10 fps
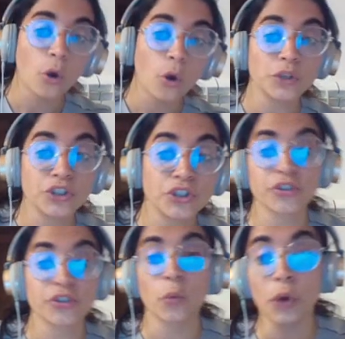or which
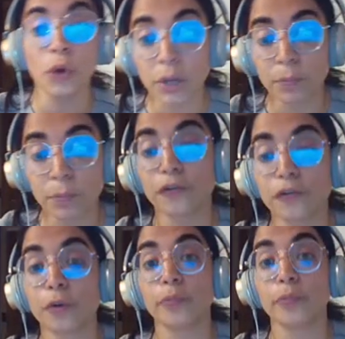is the work
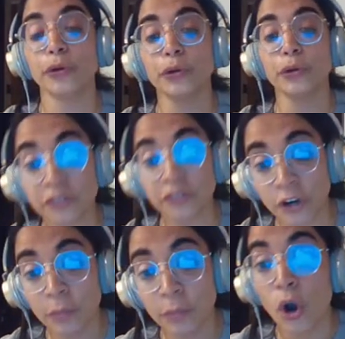performed per unit
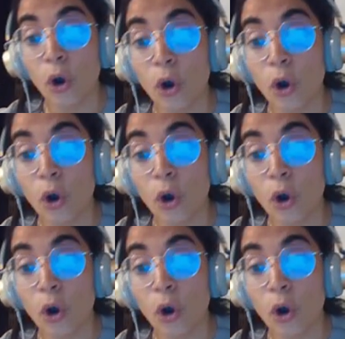time,